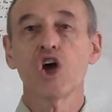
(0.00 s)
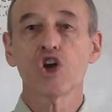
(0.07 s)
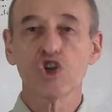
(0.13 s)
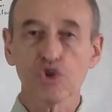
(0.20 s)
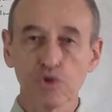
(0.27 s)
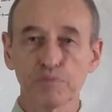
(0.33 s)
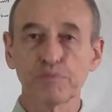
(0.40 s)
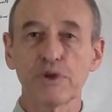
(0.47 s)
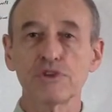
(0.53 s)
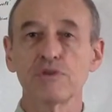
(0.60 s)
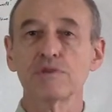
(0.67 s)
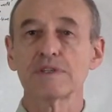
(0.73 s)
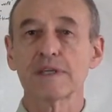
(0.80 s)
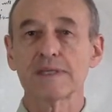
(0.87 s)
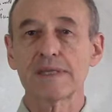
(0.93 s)
should
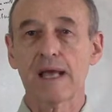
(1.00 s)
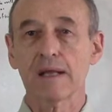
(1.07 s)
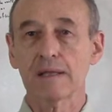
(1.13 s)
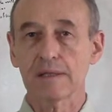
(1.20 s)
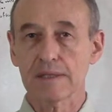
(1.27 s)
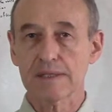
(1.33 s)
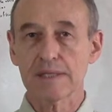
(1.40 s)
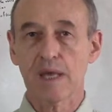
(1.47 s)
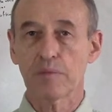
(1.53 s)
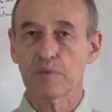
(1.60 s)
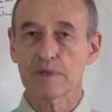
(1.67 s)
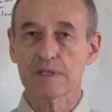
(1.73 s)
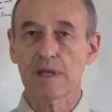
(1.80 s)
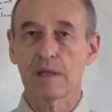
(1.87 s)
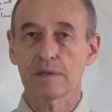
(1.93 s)
produce exactly the same
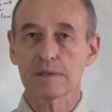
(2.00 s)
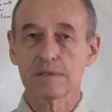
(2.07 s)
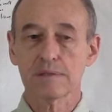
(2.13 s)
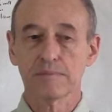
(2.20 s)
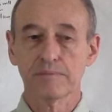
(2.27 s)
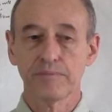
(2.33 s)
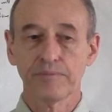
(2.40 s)
results.